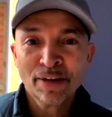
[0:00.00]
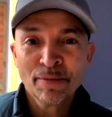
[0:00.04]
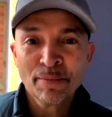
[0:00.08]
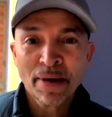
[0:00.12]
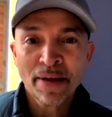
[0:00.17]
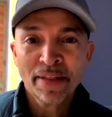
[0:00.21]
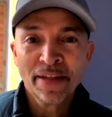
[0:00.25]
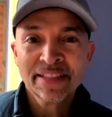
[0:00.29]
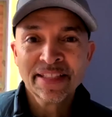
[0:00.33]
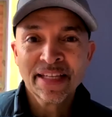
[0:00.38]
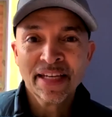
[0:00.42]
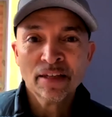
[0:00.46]

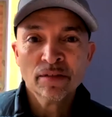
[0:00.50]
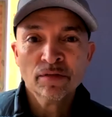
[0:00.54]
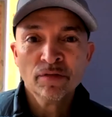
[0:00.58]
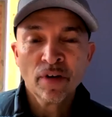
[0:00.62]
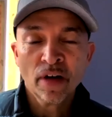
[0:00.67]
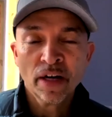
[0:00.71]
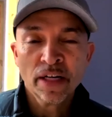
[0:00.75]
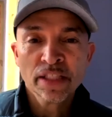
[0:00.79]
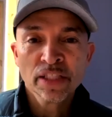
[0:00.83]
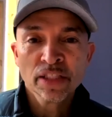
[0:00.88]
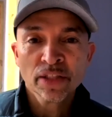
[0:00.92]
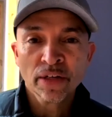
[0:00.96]
that to get
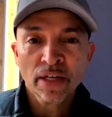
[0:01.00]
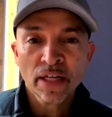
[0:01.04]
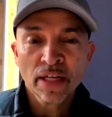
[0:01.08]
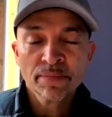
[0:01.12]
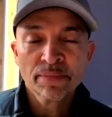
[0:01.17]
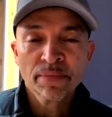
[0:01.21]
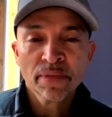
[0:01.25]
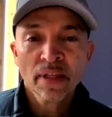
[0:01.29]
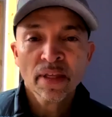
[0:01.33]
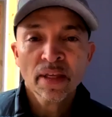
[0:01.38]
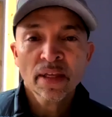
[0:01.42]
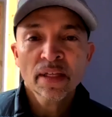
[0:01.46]
advice on
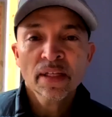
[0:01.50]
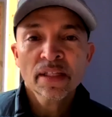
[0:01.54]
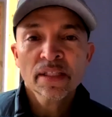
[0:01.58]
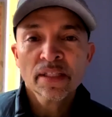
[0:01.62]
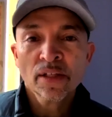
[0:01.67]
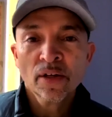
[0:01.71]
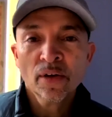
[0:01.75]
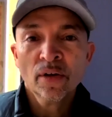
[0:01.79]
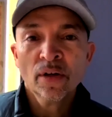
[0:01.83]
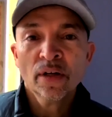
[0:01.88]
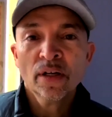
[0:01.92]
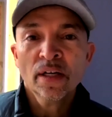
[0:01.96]
it.
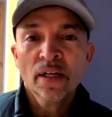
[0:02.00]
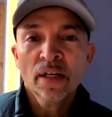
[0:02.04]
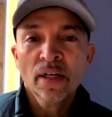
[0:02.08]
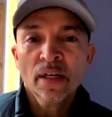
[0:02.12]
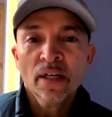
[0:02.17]
So